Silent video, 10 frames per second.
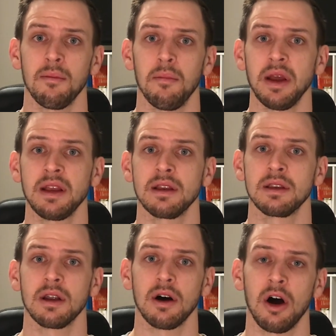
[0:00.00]

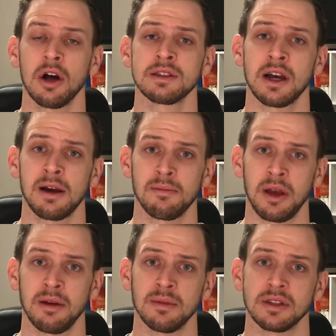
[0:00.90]
making on-time
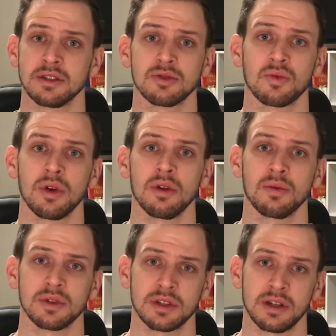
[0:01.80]
payments is really
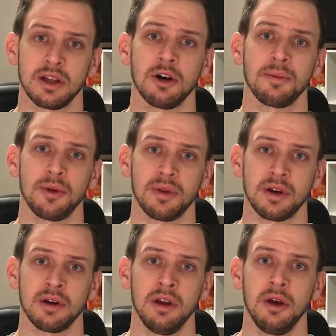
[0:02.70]
what's going to help you
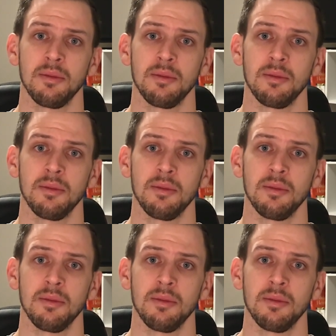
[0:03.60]
there,